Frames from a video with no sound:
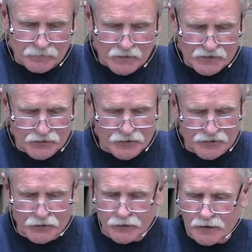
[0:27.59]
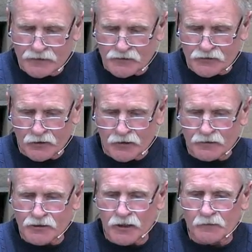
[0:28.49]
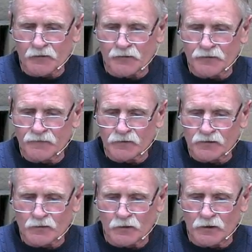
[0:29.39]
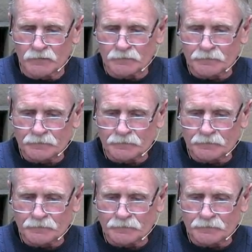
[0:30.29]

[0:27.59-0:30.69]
So let's go ahead and start in chapter 3, verse 1.